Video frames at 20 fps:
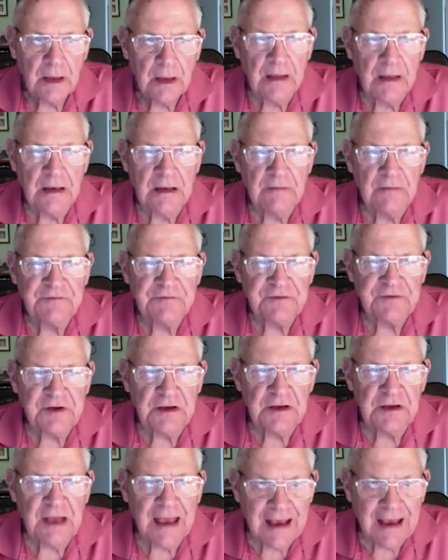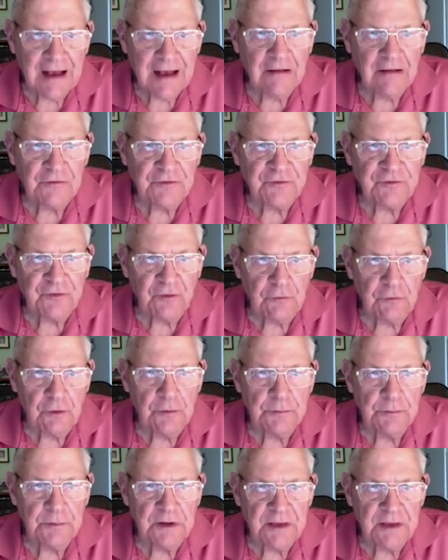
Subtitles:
And if she hails for room